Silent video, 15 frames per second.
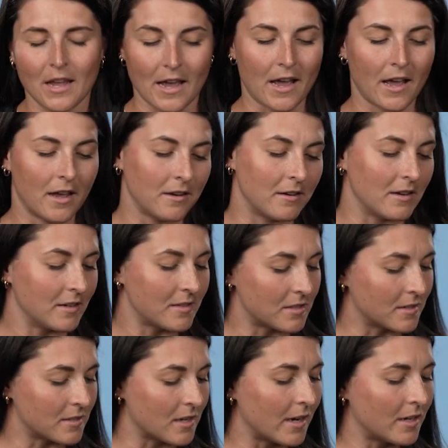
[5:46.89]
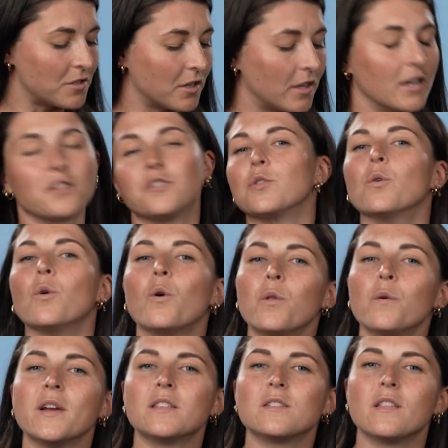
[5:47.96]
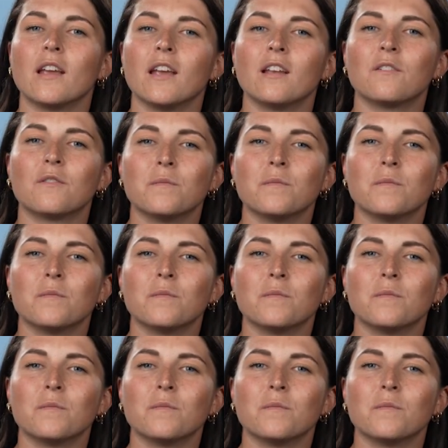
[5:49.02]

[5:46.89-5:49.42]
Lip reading: and it's designed to get you all the way to the end of